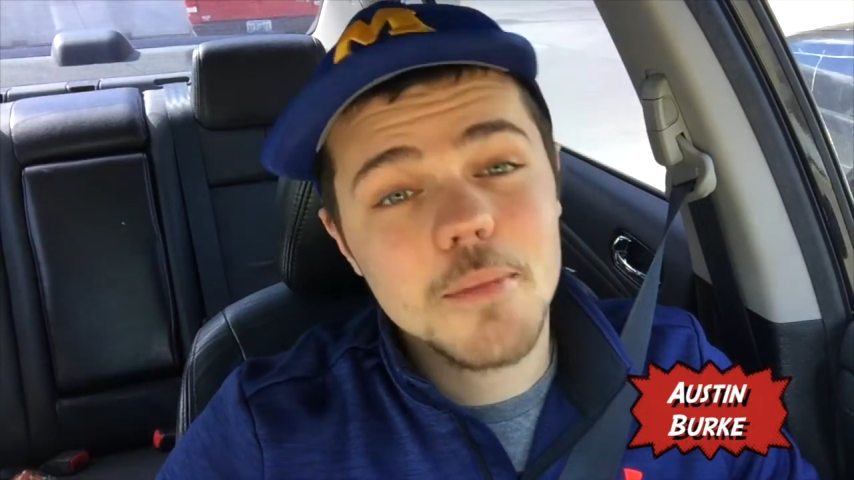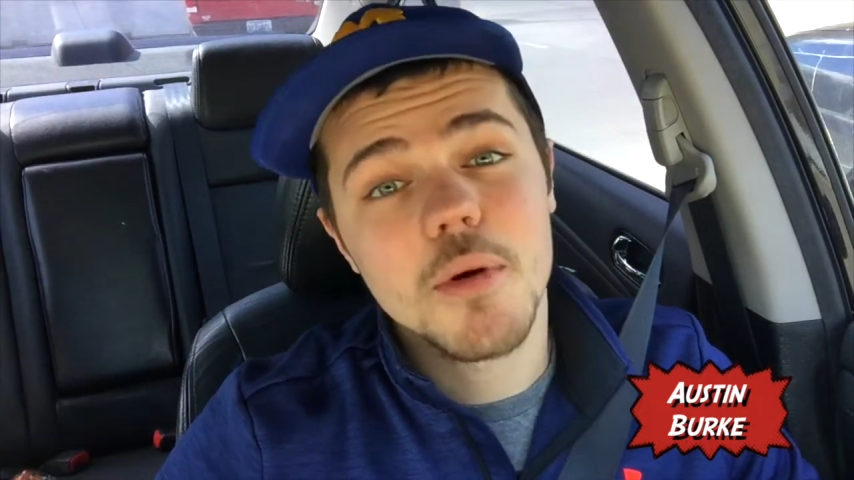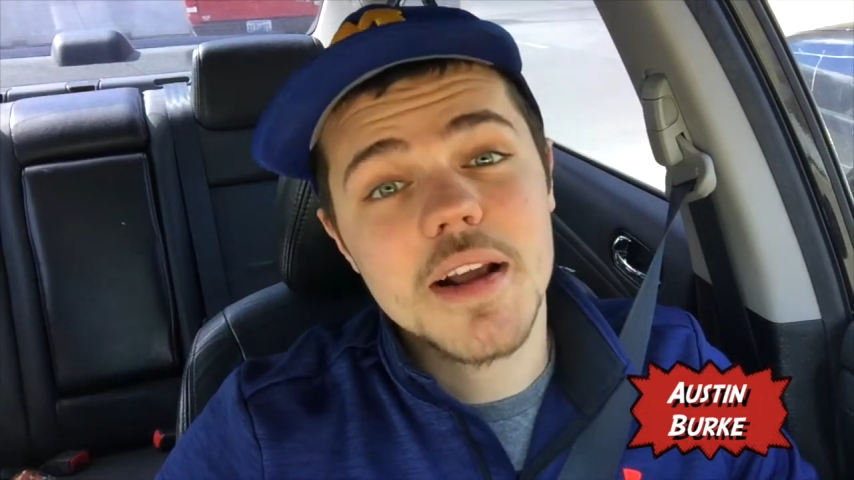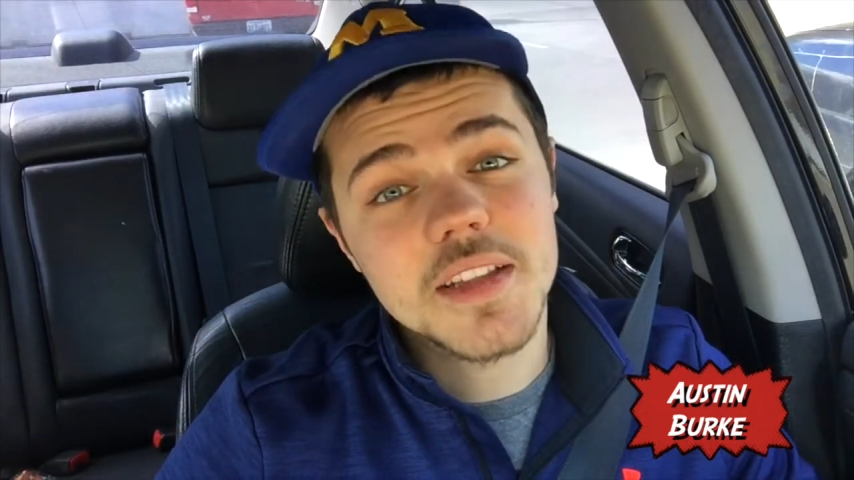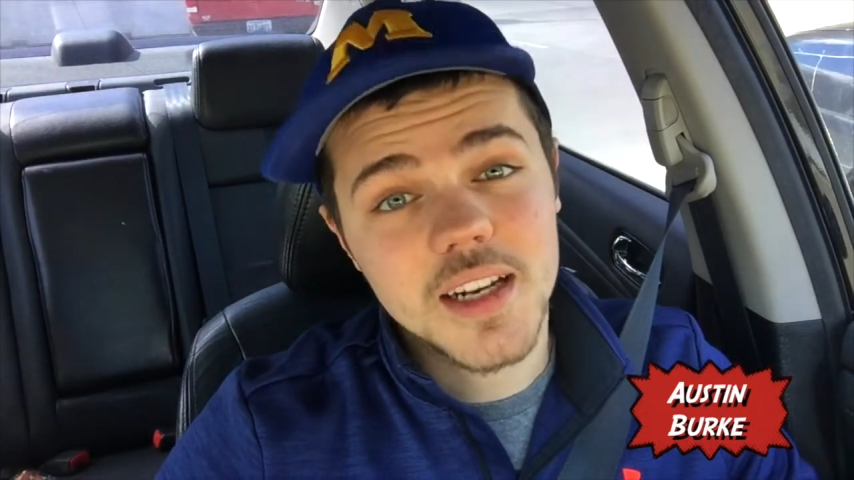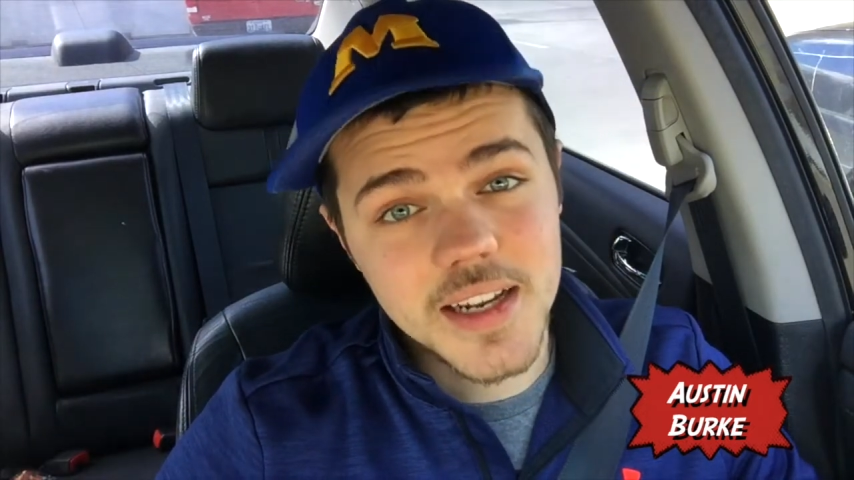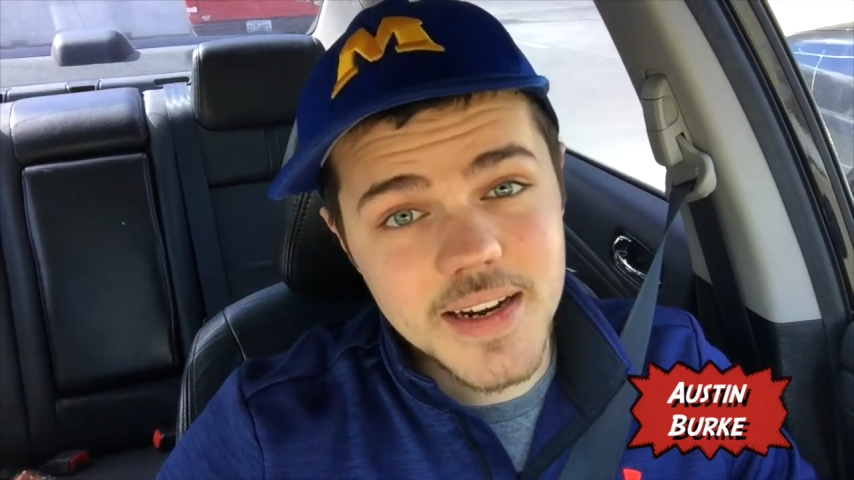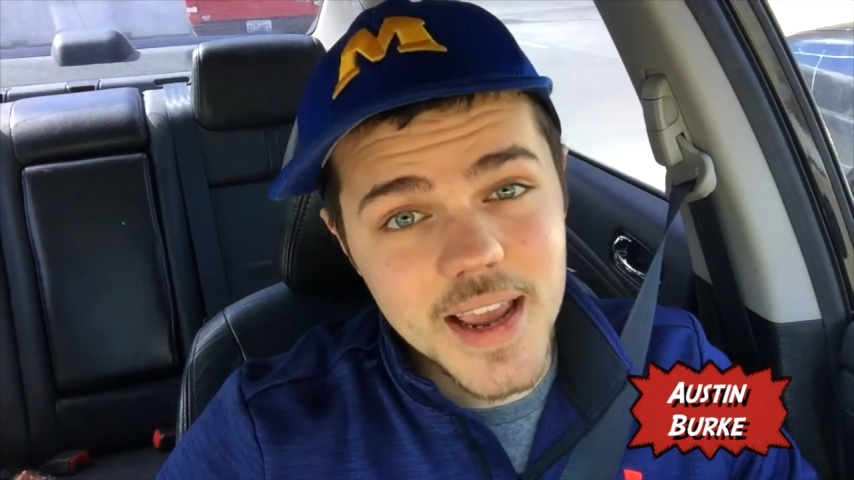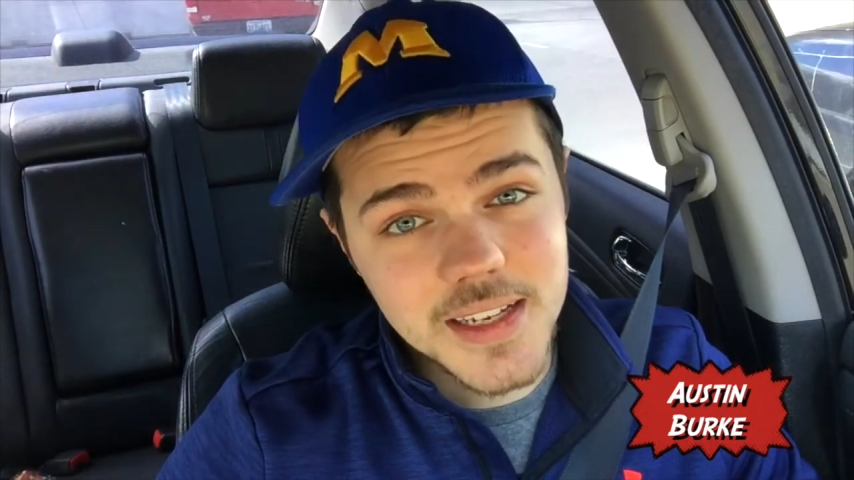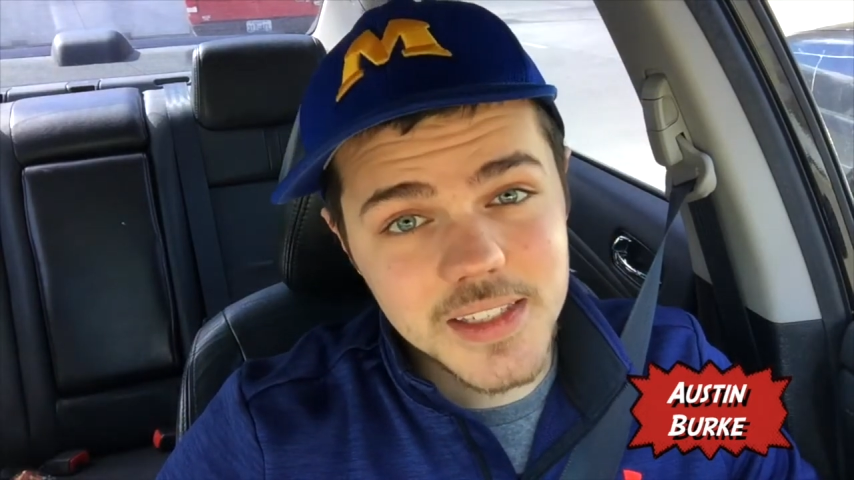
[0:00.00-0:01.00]
to bring the
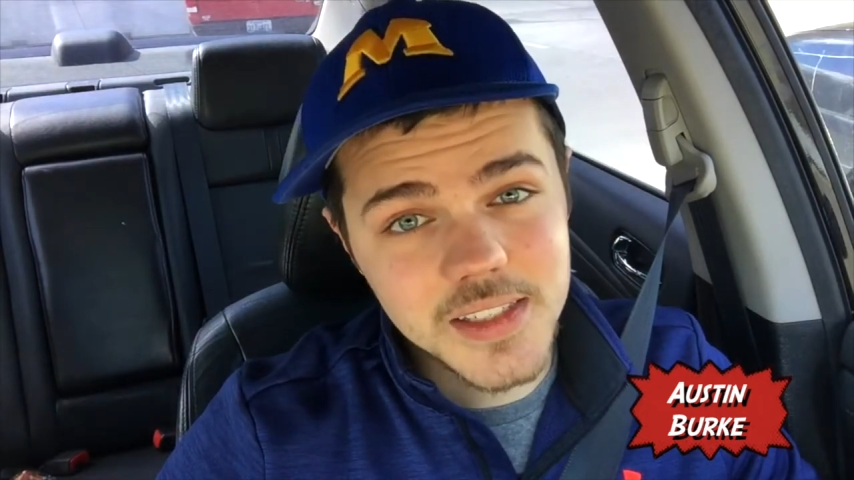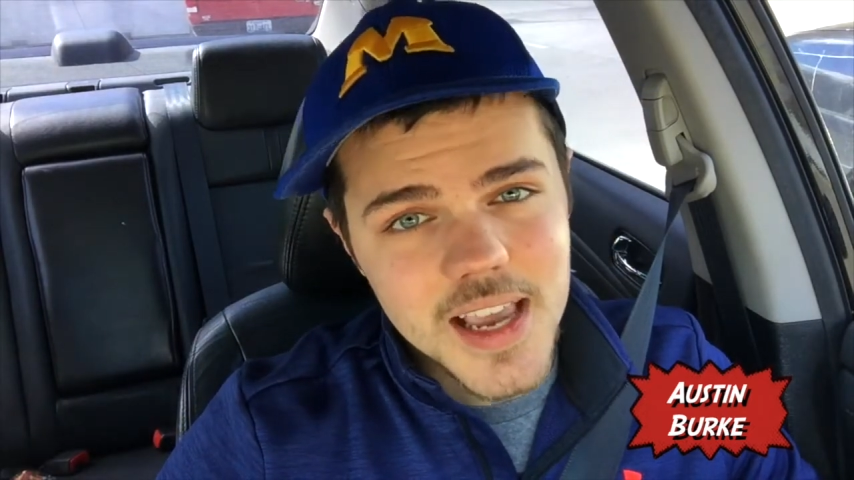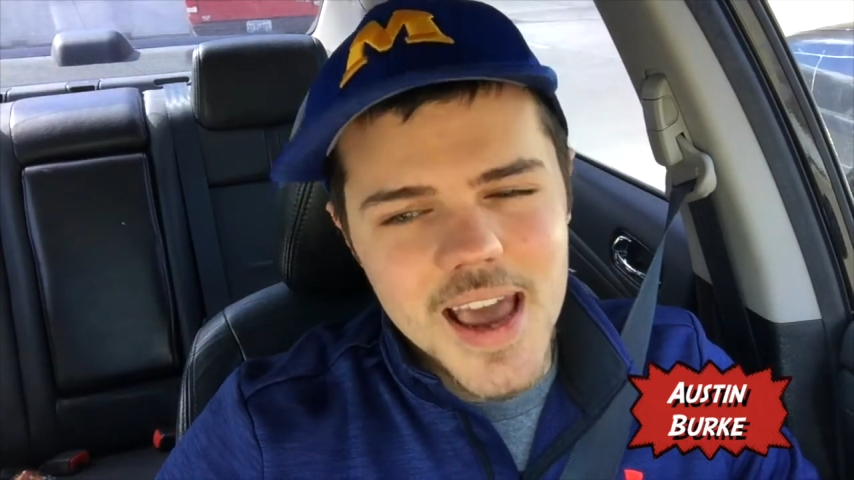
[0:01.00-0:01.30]
Kleenexes,